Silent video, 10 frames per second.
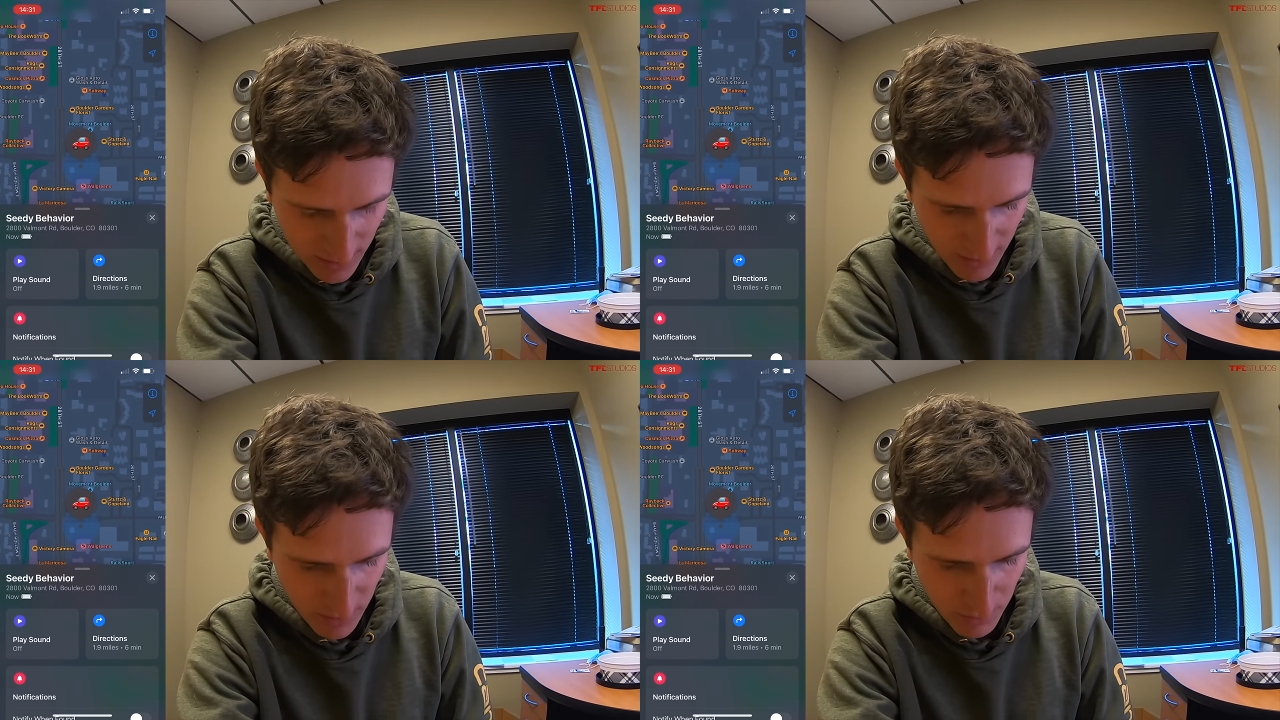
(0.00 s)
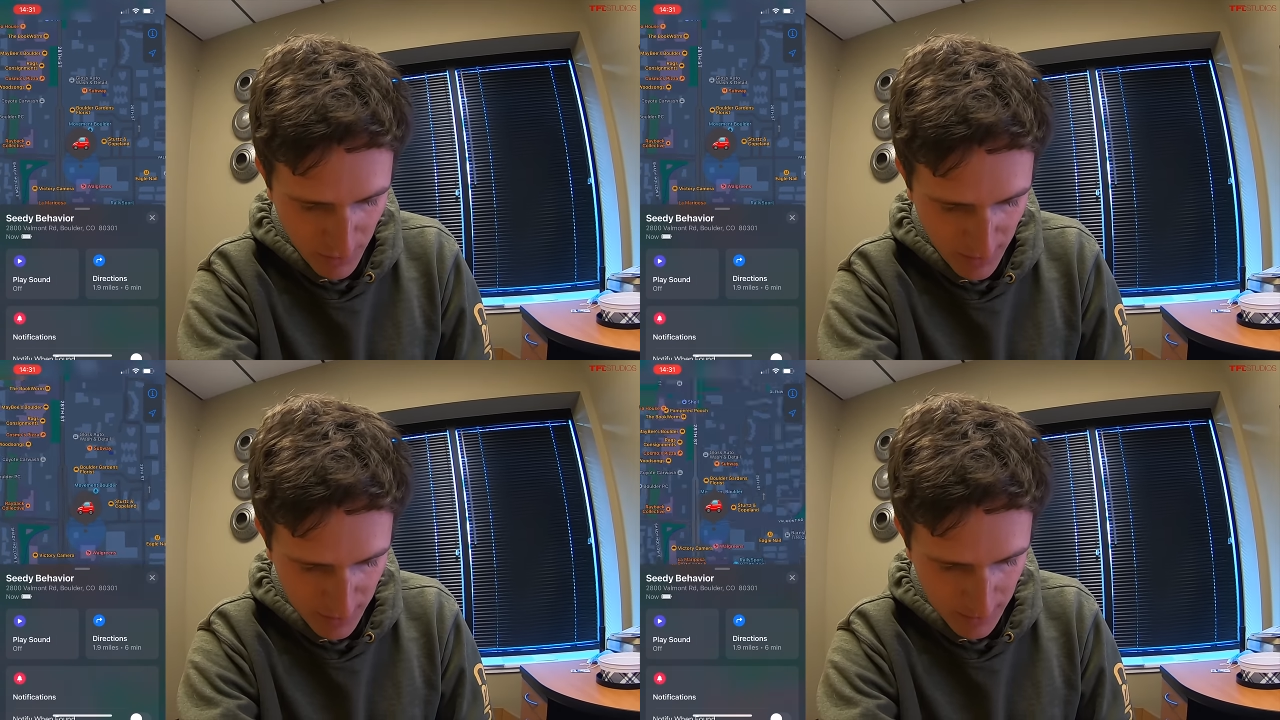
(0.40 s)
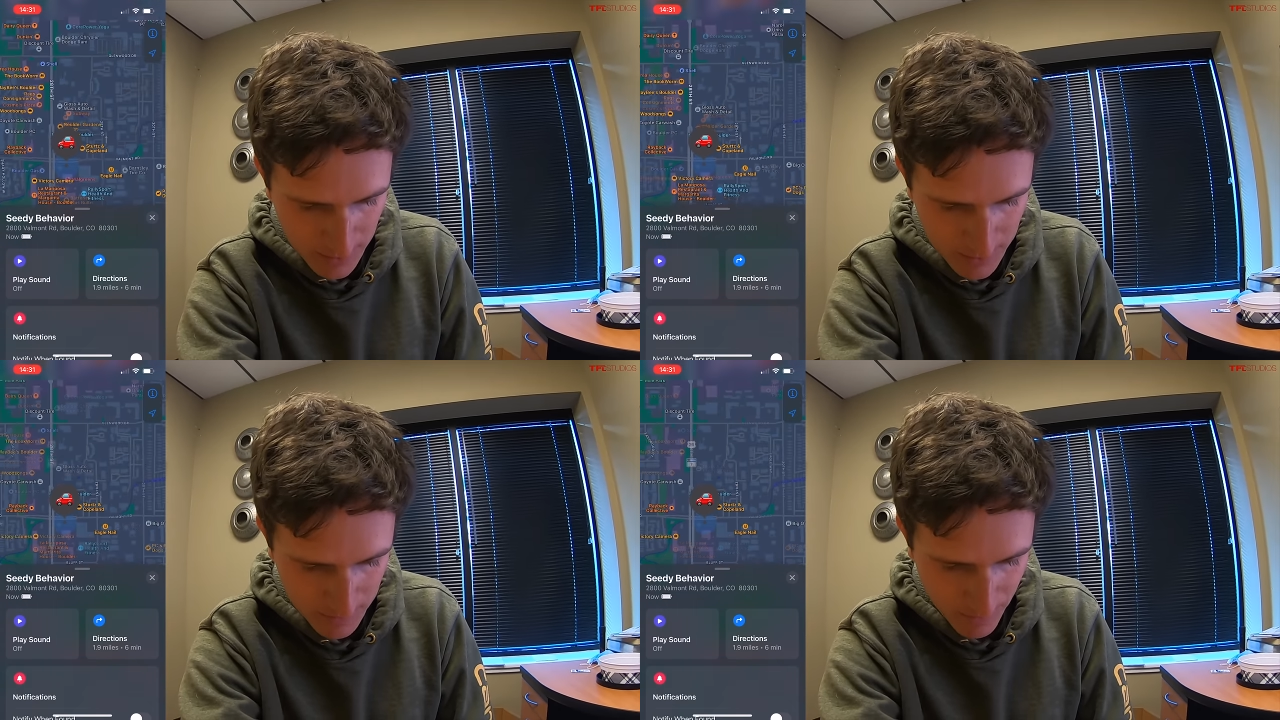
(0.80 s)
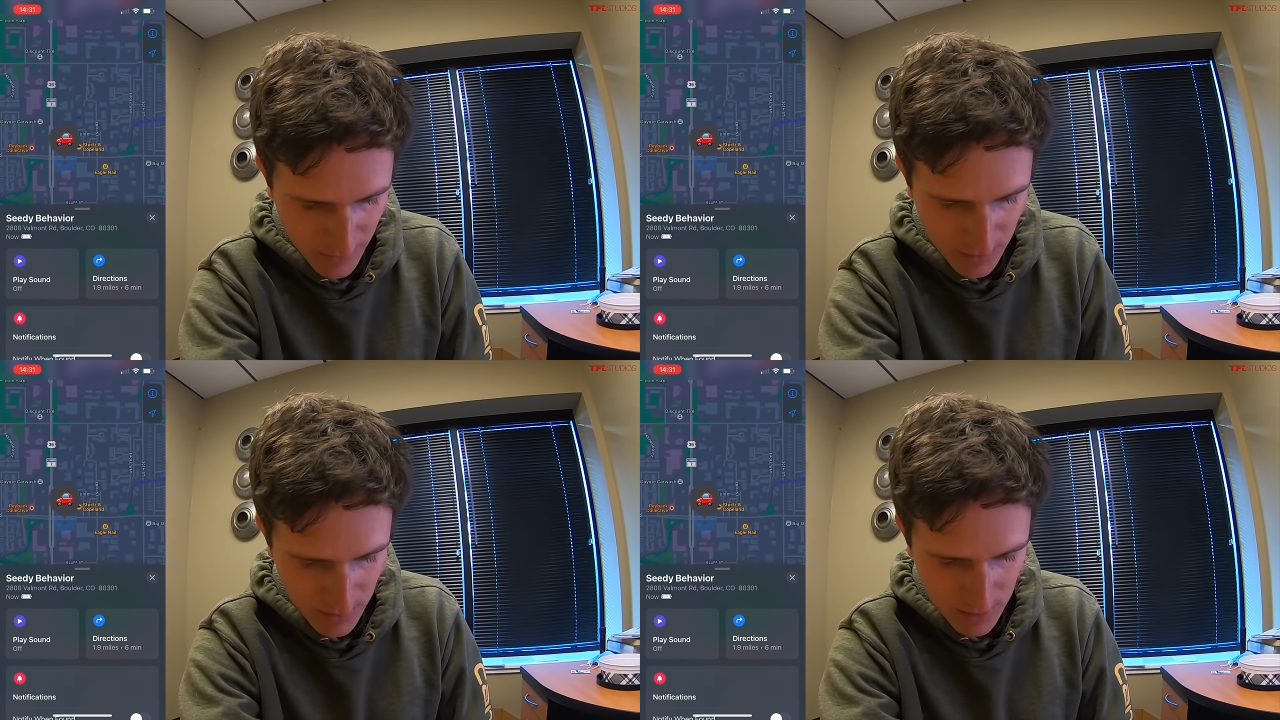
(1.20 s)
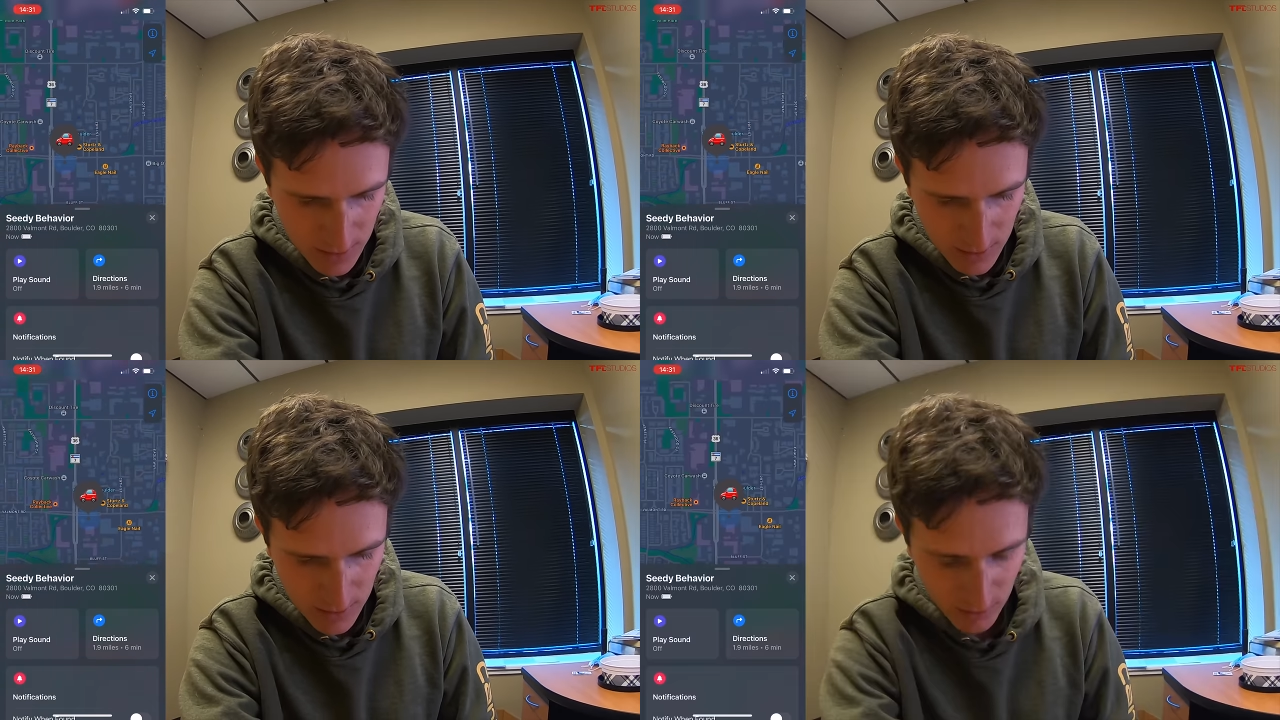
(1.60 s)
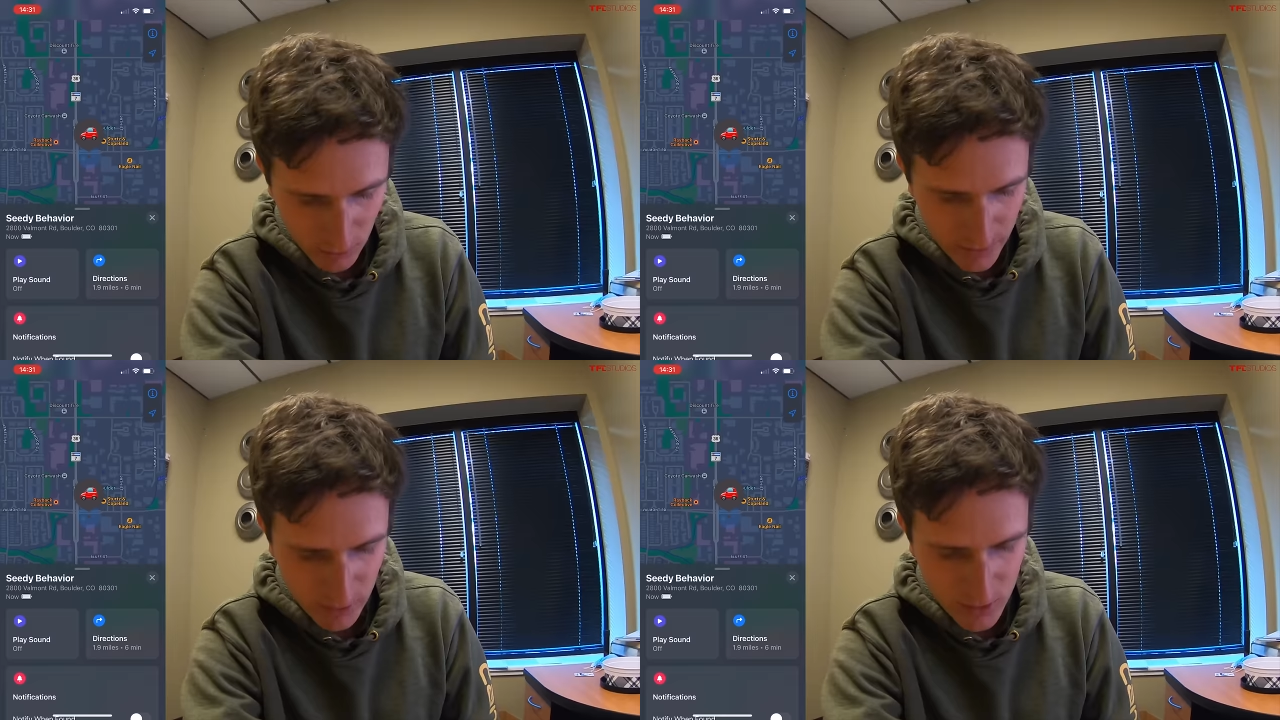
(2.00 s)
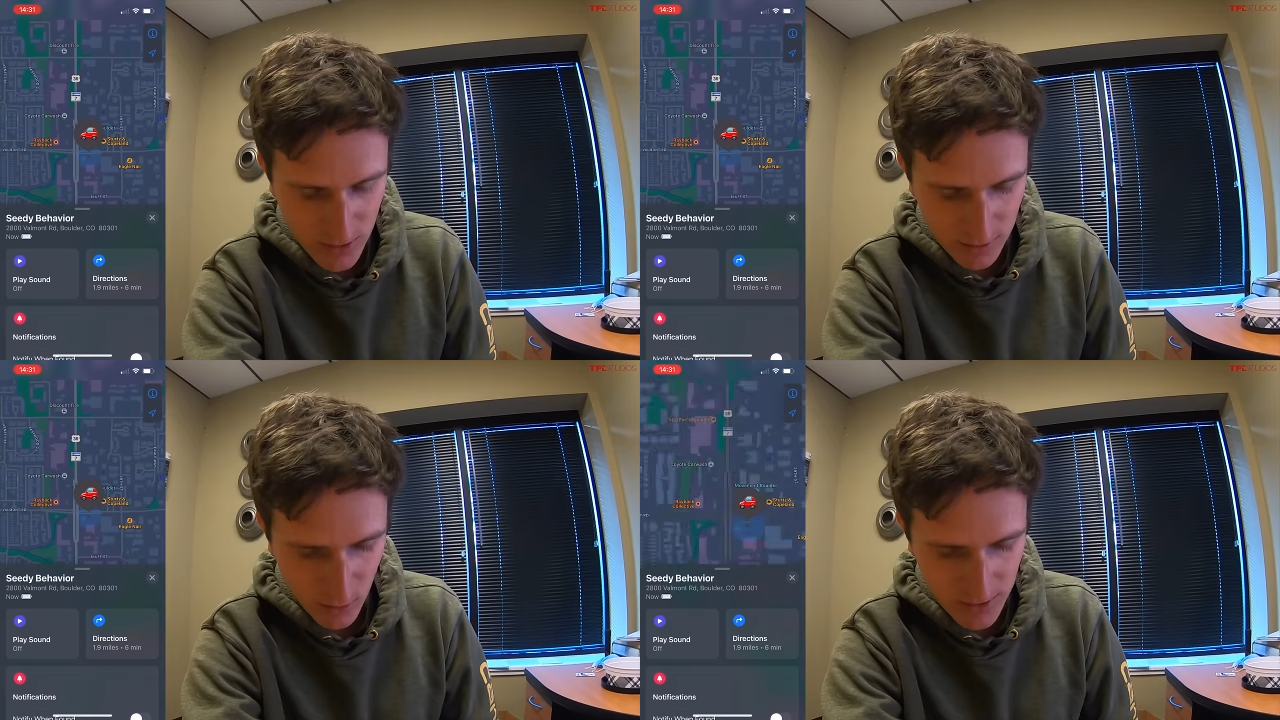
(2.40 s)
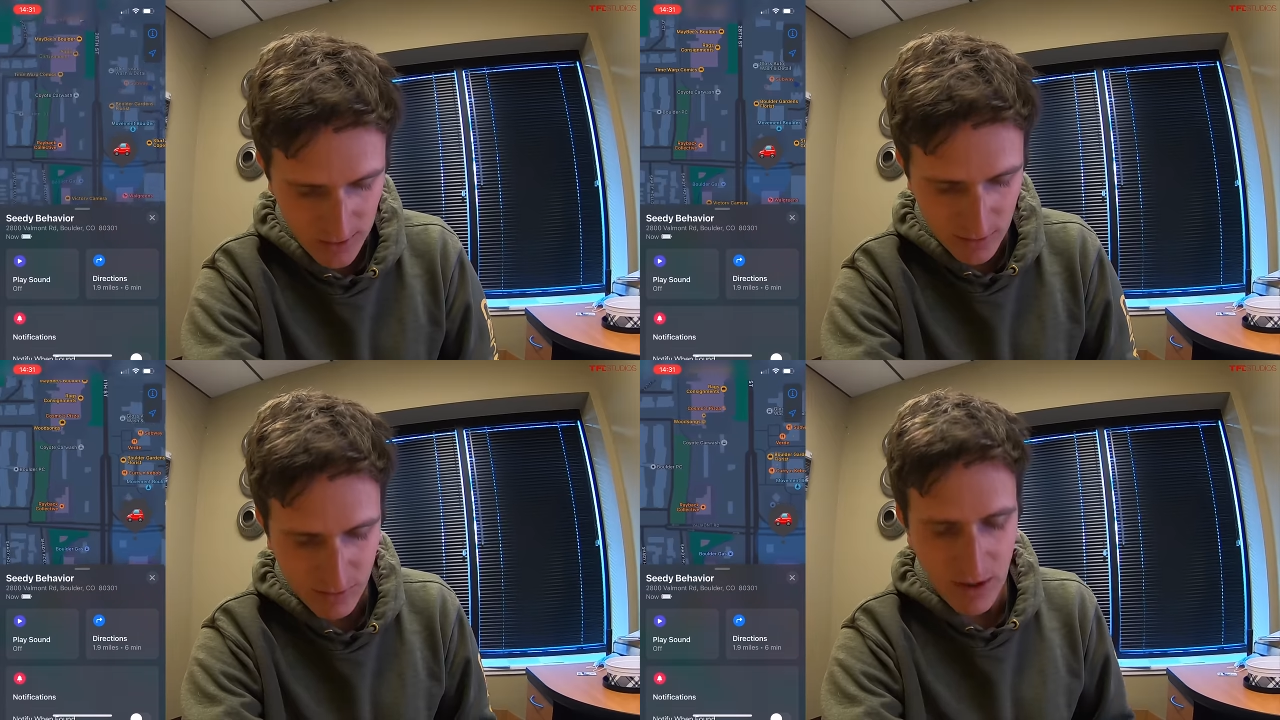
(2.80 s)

kind of by this restaurant, 28th and